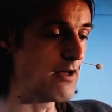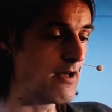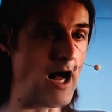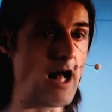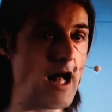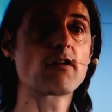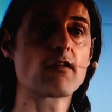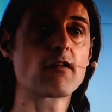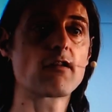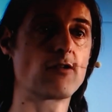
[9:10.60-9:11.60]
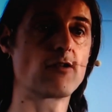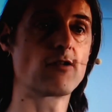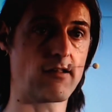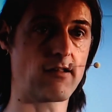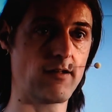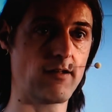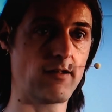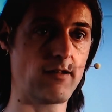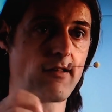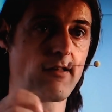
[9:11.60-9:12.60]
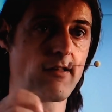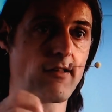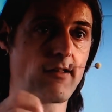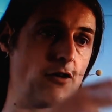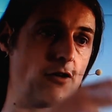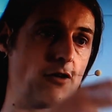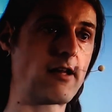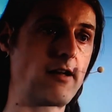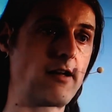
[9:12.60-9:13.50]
ultrasound nozzle that is kind of turning it